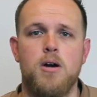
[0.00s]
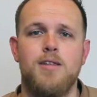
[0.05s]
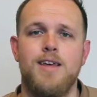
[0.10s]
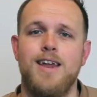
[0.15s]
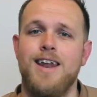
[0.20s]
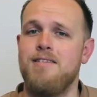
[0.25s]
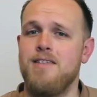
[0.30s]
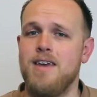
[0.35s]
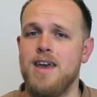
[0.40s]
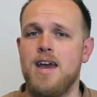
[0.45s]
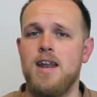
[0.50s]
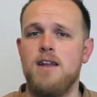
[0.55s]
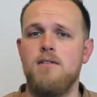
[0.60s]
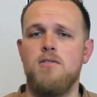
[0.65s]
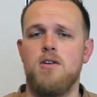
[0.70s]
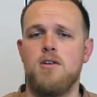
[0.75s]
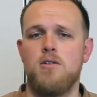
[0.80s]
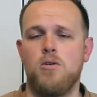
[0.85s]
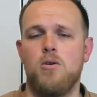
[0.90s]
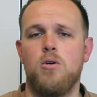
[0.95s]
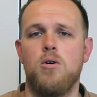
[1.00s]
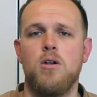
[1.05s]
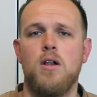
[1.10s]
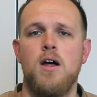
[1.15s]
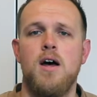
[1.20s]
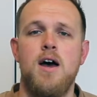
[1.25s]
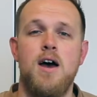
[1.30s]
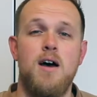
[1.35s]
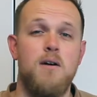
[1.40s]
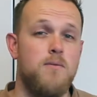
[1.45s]
And at the end of this
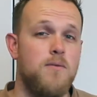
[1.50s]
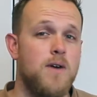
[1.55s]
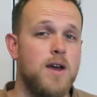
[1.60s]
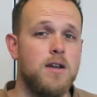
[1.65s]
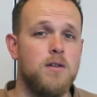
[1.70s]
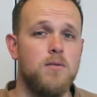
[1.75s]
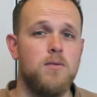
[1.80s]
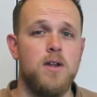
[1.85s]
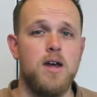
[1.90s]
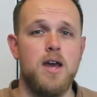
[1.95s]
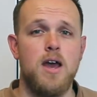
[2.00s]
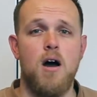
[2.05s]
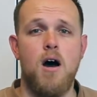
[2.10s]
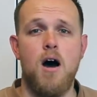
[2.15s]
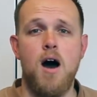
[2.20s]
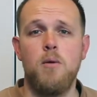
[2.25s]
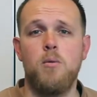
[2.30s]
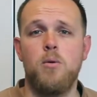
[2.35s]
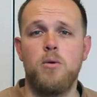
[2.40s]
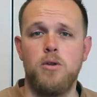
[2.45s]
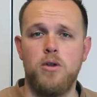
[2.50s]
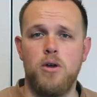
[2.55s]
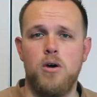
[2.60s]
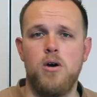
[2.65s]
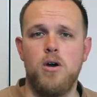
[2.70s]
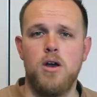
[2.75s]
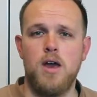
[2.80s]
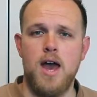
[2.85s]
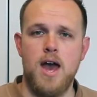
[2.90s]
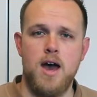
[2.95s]
all, effectively I will
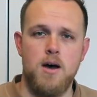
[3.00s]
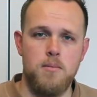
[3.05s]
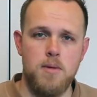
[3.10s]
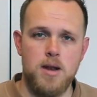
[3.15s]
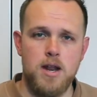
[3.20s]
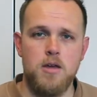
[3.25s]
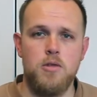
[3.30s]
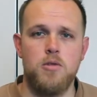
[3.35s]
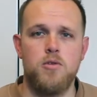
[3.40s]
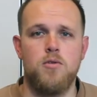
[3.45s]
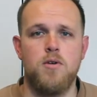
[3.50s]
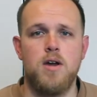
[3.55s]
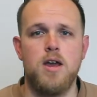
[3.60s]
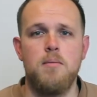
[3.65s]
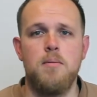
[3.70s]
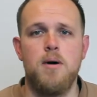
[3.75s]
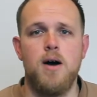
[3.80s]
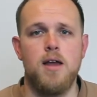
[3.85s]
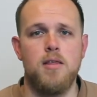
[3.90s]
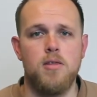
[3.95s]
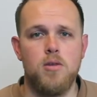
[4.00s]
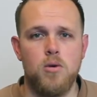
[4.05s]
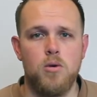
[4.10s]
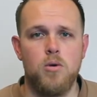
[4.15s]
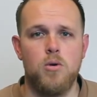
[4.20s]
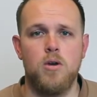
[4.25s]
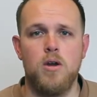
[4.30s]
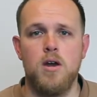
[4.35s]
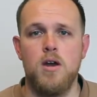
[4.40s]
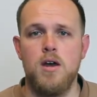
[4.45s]
know how many
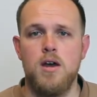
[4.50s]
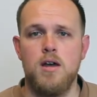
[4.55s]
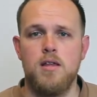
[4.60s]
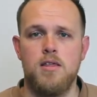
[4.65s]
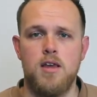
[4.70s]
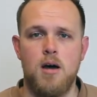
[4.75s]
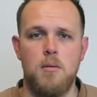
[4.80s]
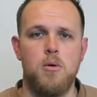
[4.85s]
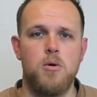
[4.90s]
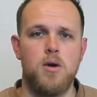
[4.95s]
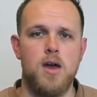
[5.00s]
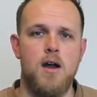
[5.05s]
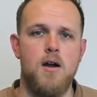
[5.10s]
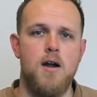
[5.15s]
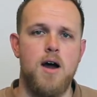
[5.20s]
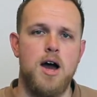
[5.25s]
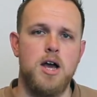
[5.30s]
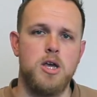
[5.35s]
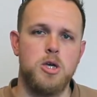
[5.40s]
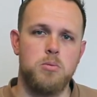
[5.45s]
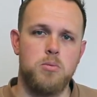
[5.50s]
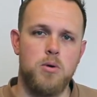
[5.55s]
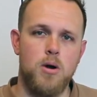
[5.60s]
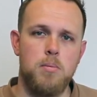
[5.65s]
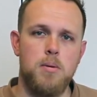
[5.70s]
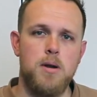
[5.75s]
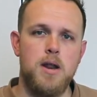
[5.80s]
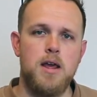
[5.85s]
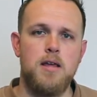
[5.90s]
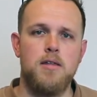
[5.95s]
3x2 double garage
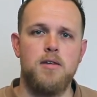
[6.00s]
properties